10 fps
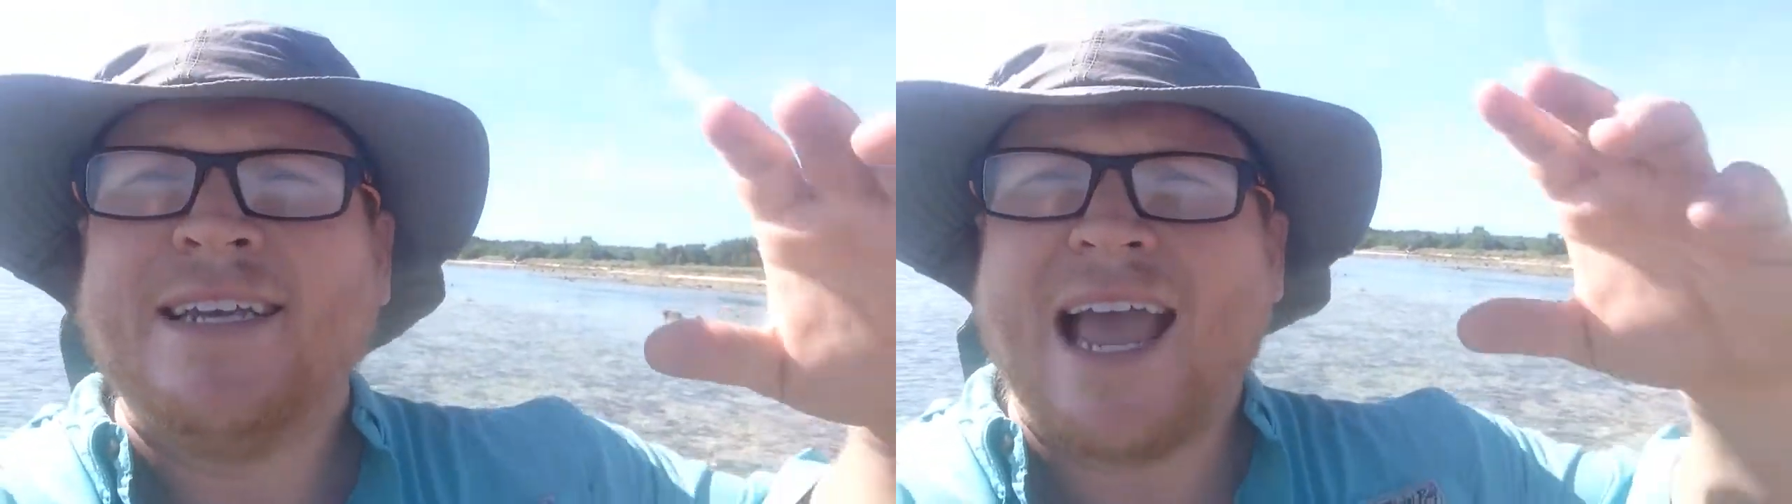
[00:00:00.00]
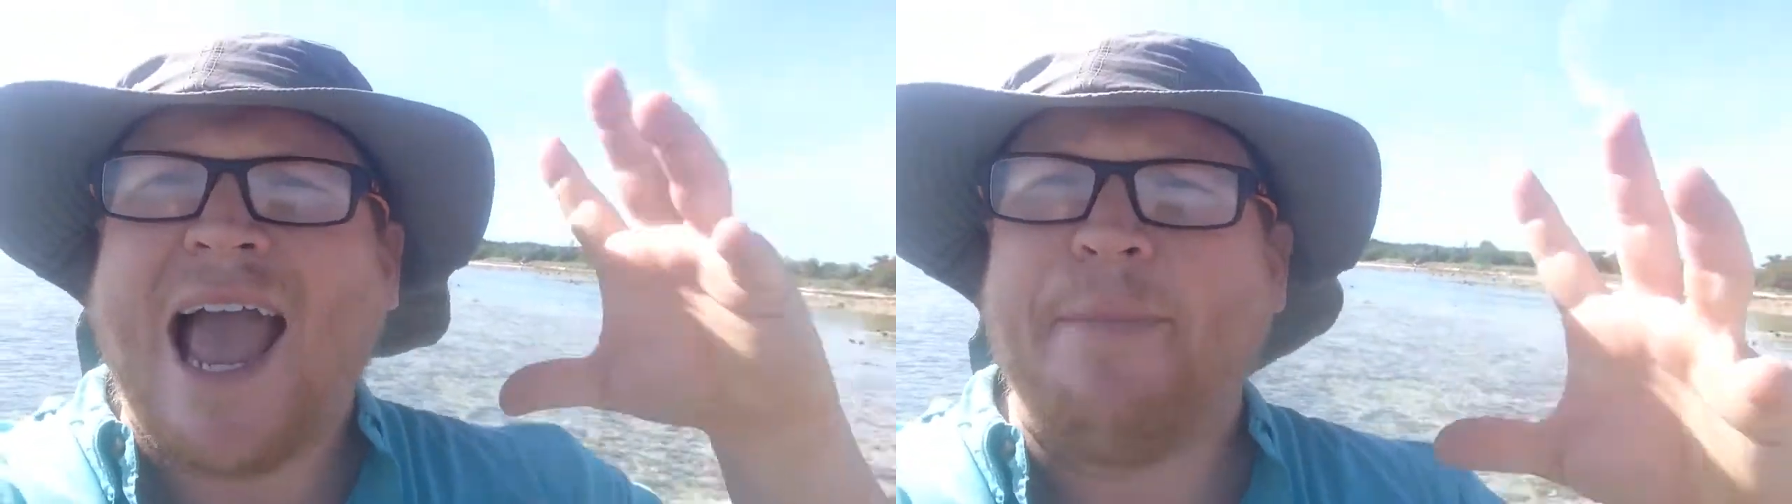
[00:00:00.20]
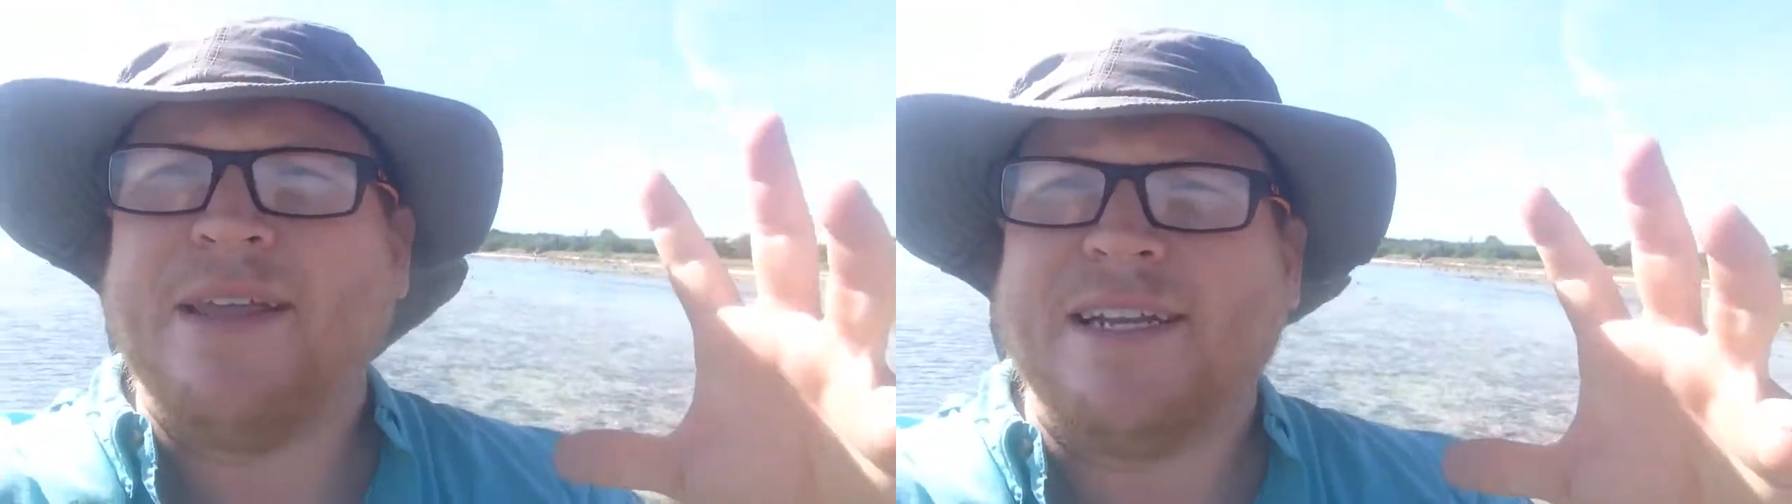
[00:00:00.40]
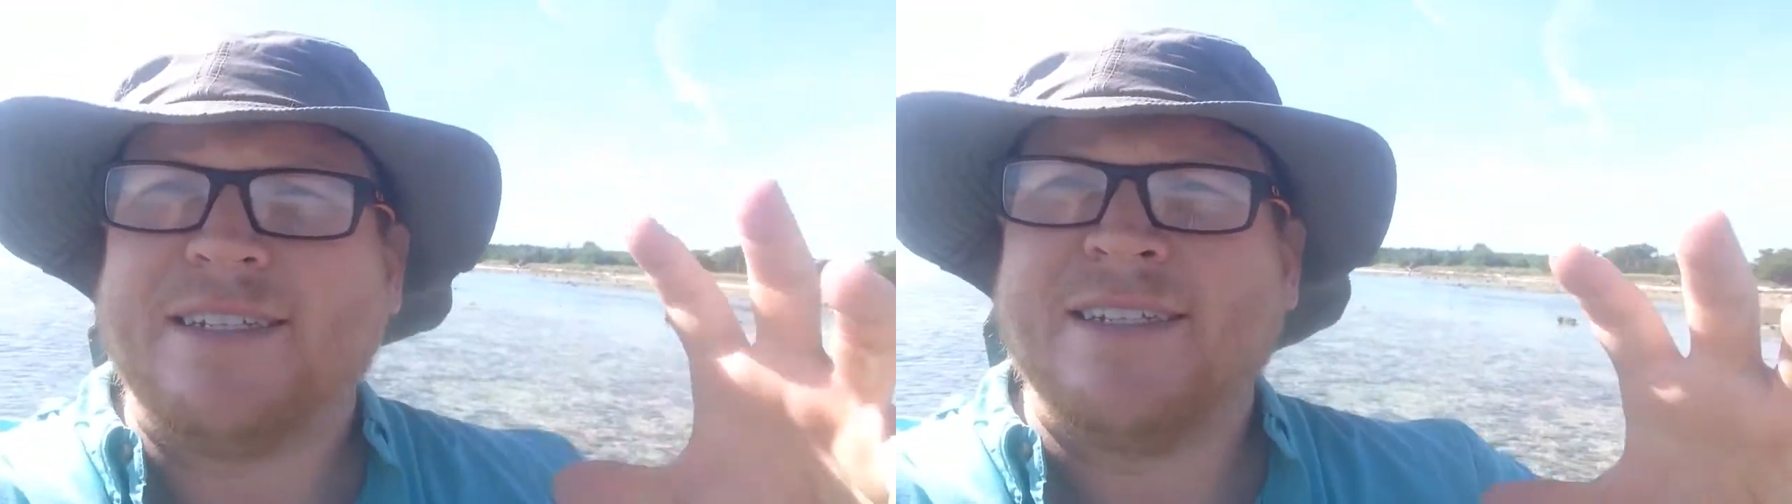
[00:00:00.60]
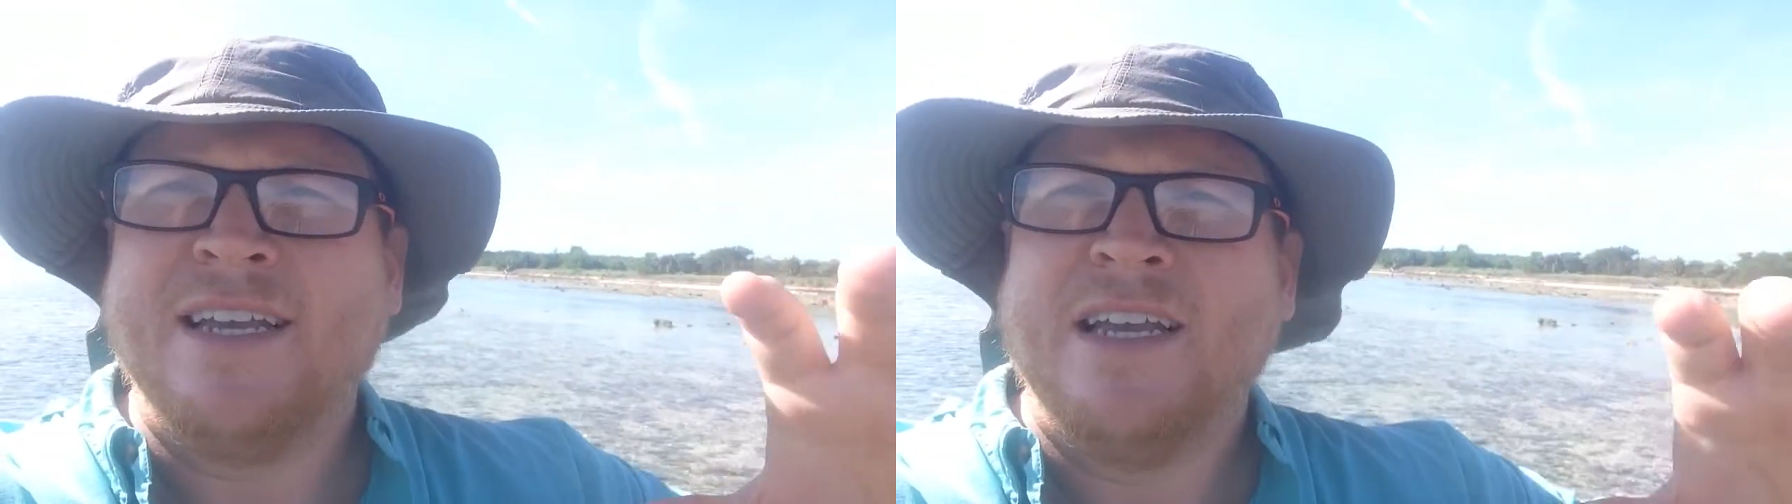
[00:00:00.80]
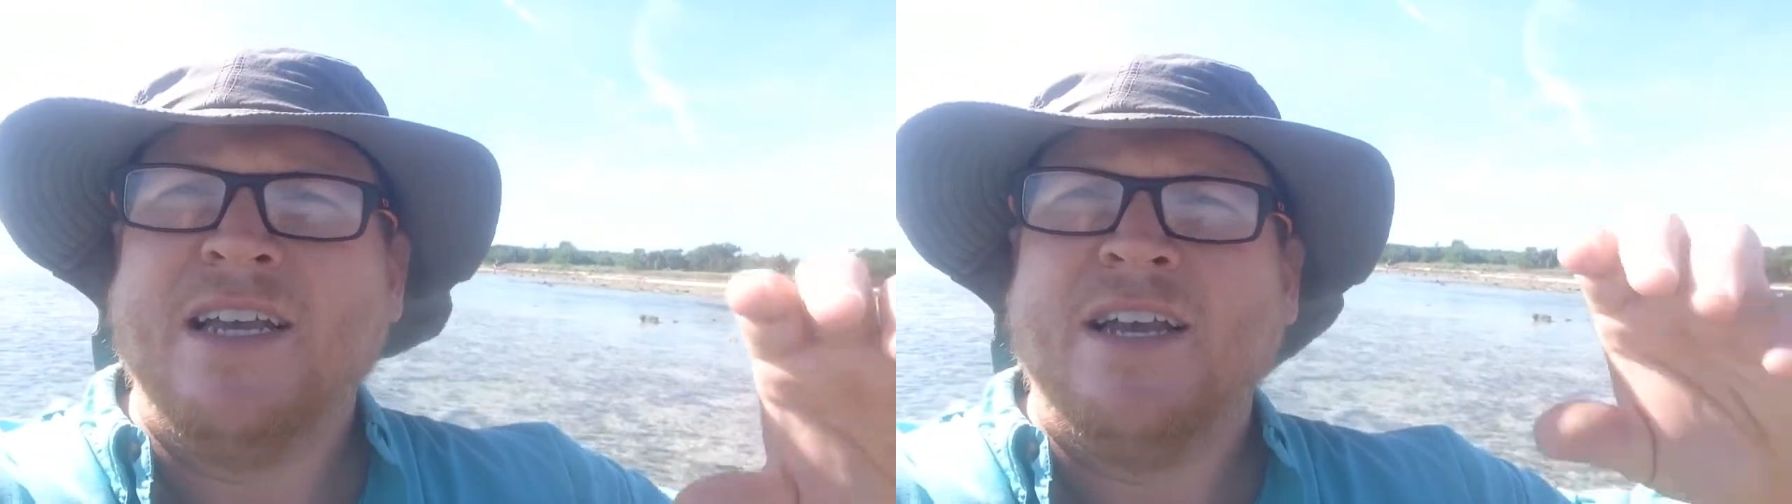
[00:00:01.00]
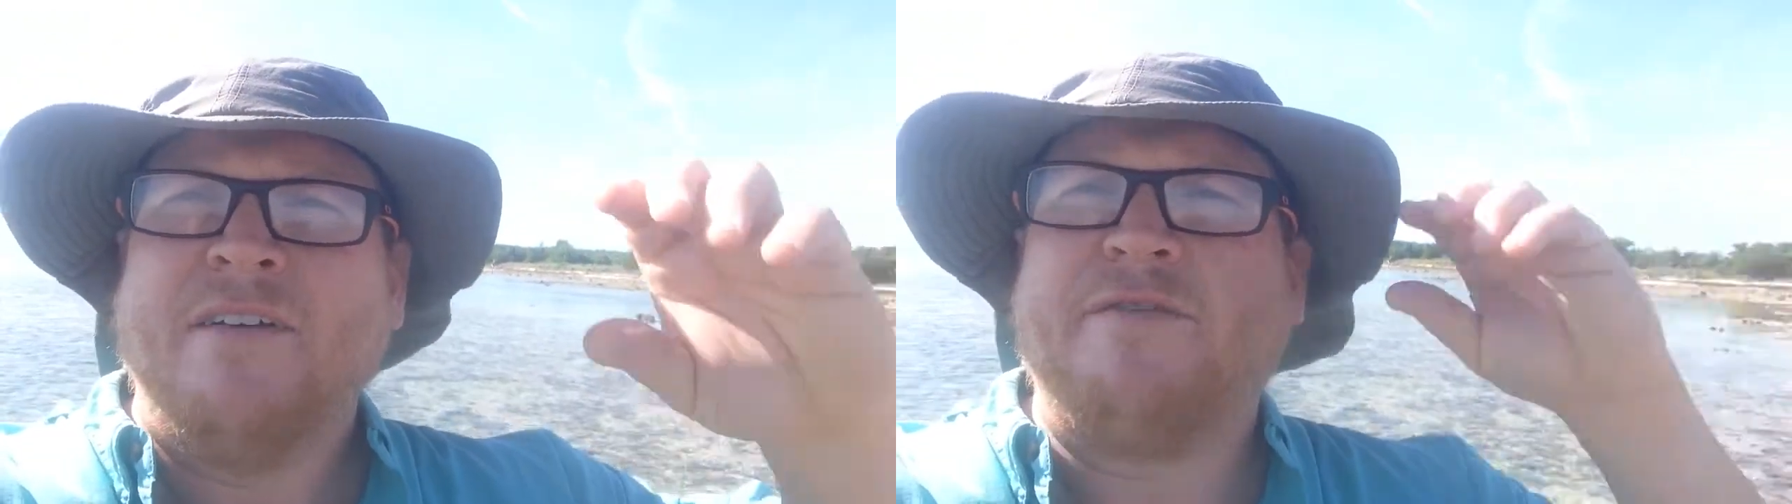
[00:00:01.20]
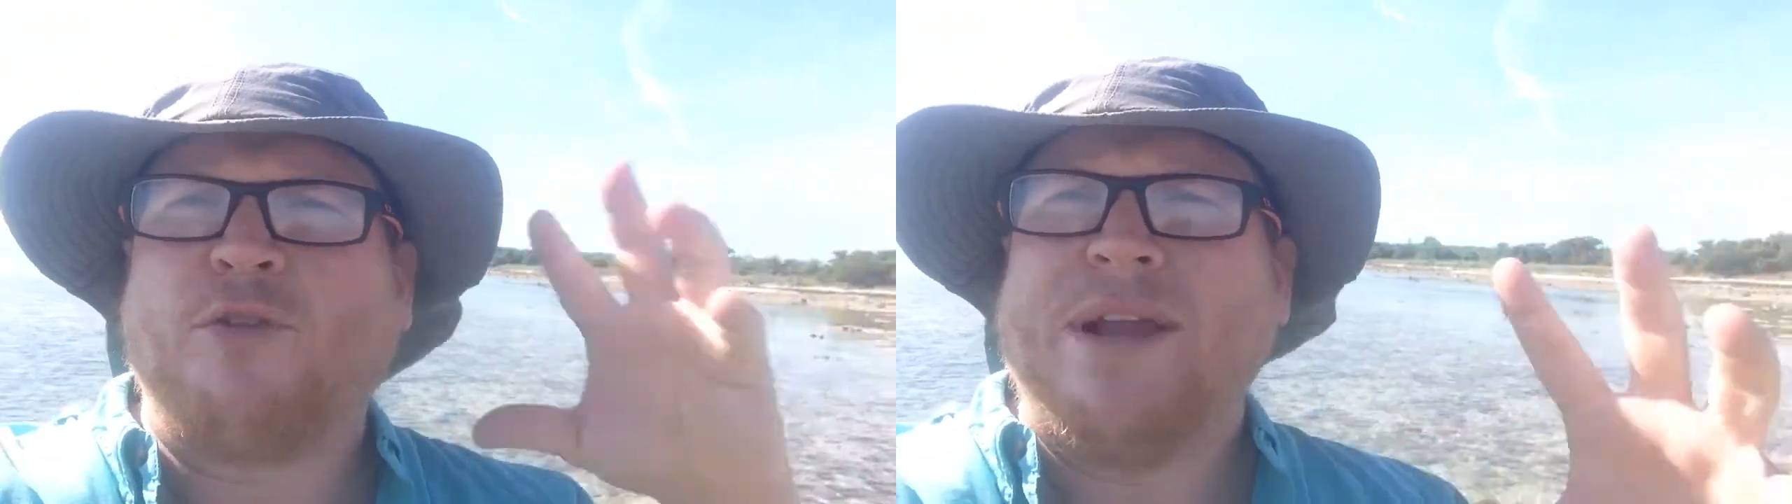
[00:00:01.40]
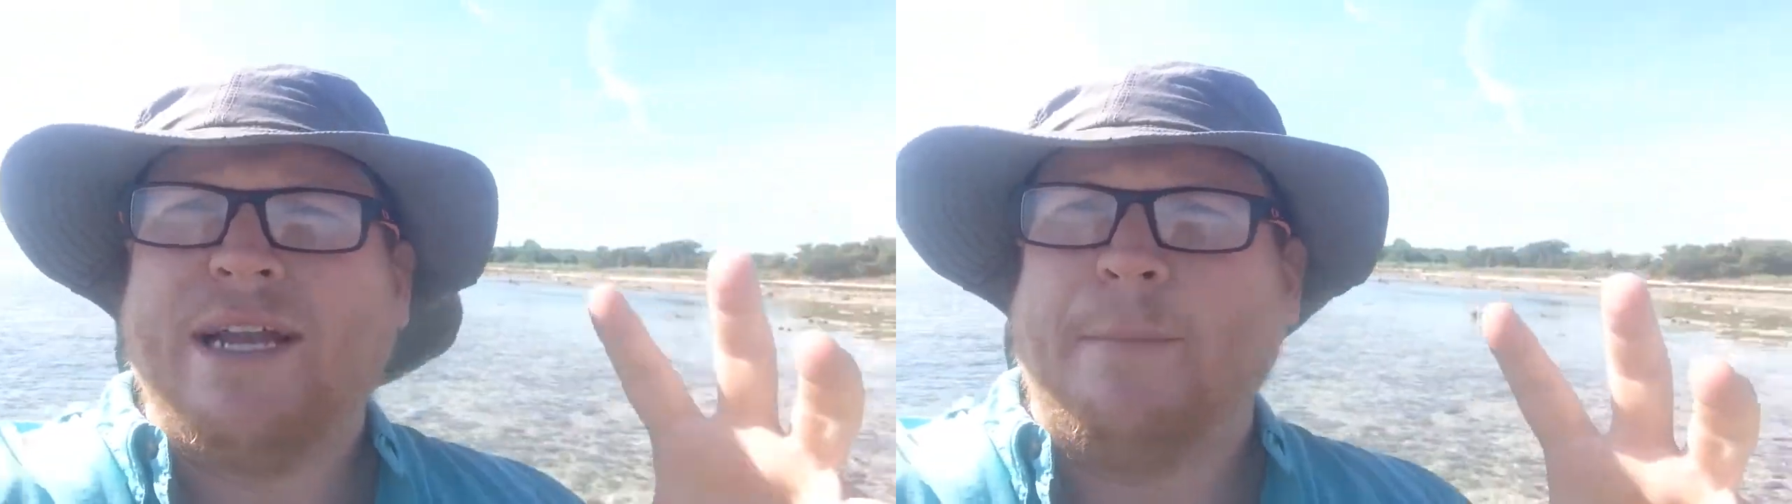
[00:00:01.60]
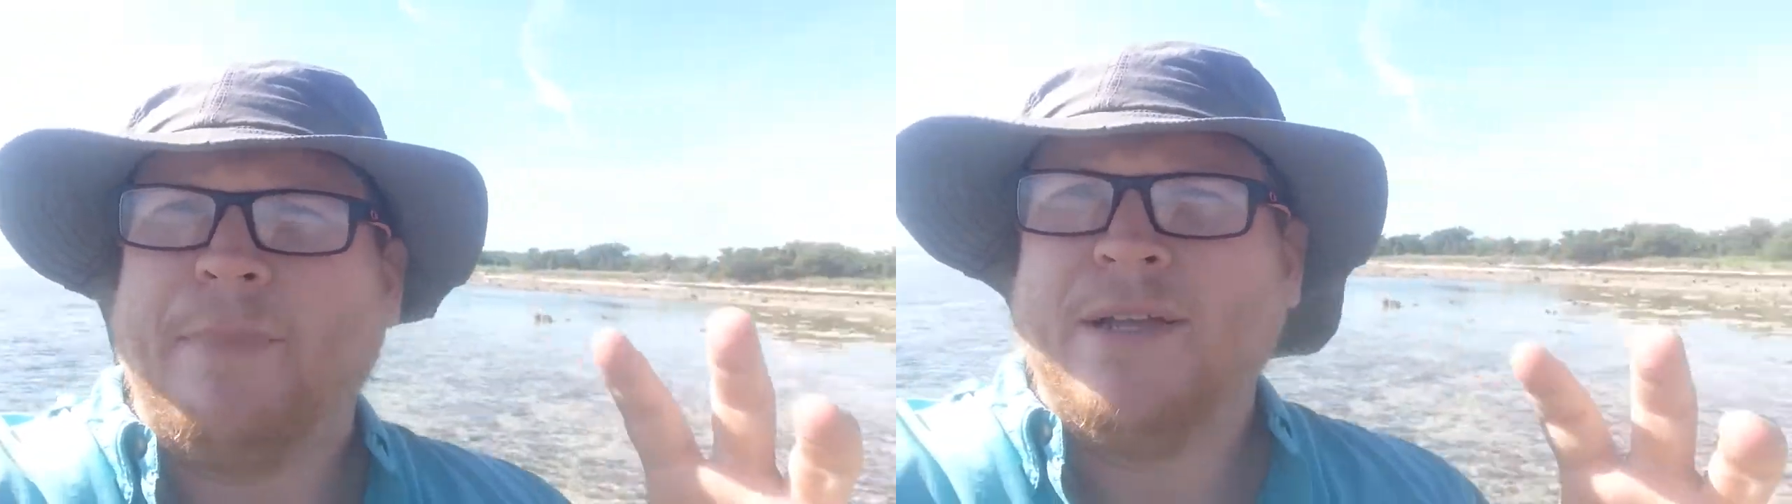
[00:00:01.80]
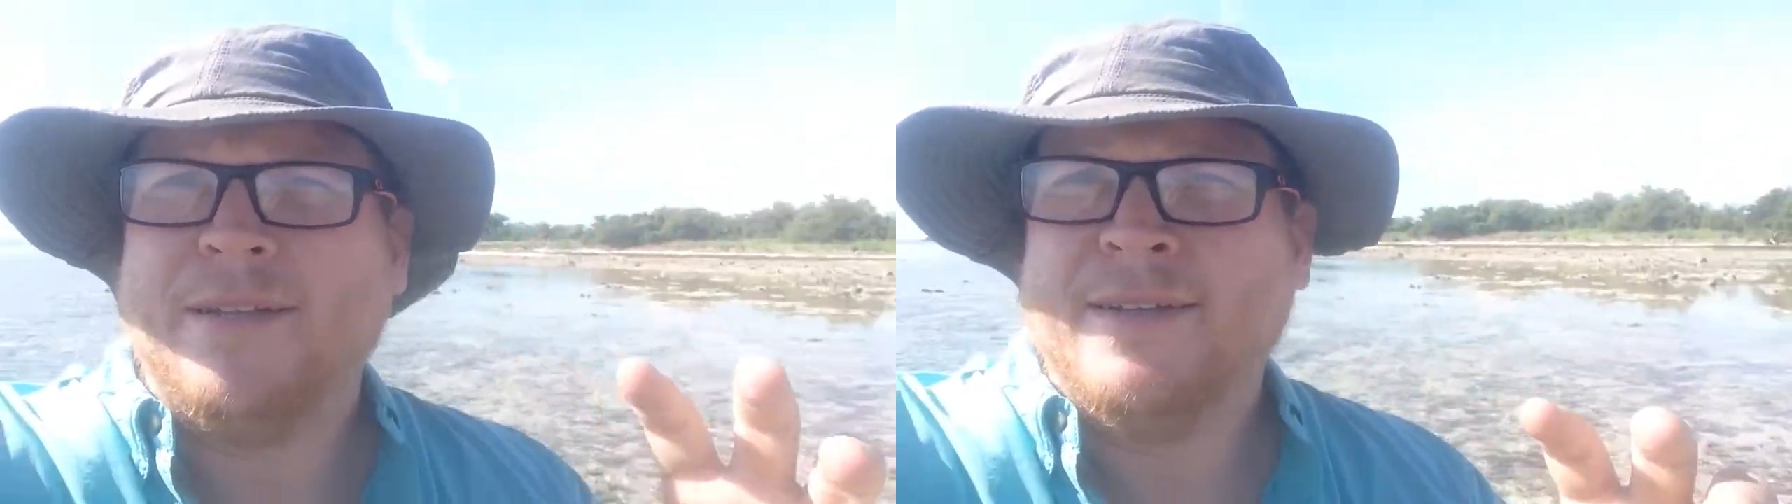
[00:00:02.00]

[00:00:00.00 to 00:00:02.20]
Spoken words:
happiness, freedom.